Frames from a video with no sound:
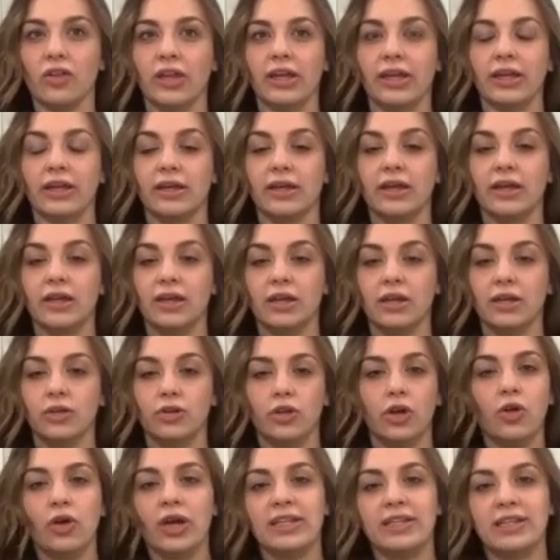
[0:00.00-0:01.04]
like,
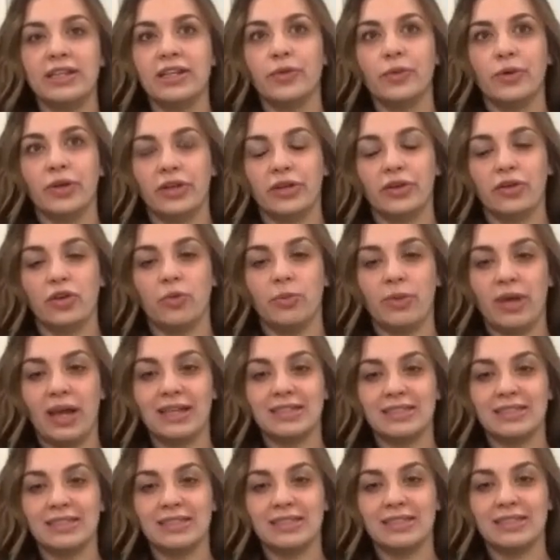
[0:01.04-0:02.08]
no, I didn't want to go
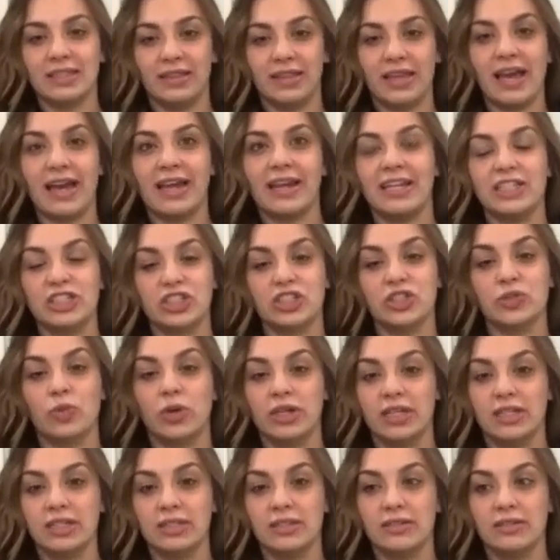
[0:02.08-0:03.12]
back to that. I just
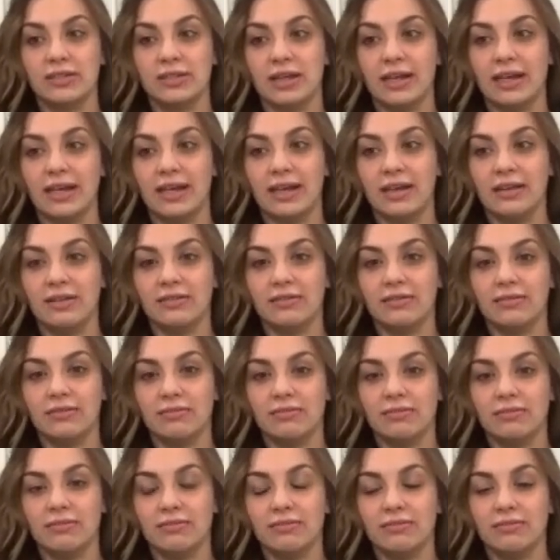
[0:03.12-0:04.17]
wanted
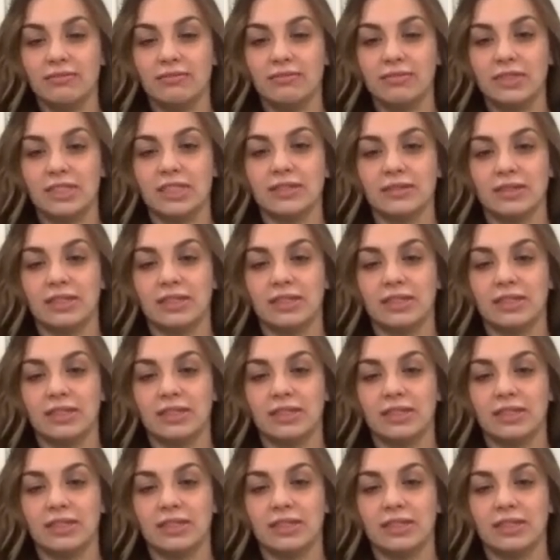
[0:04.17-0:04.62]
to